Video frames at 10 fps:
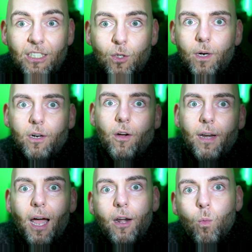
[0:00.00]
work
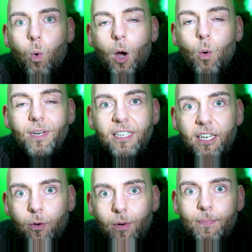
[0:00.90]
on, and what I wanted to
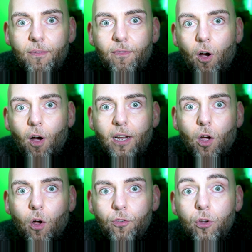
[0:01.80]
do is, before I
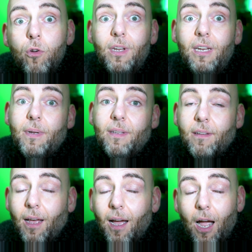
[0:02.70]
got too deep into
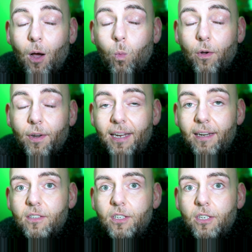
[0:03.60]
that, I
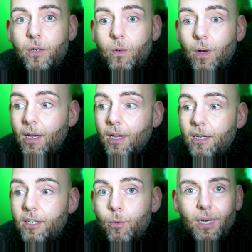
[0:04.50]
wanted to
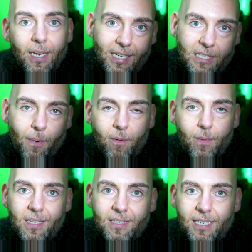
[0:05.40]
do a little experiment and see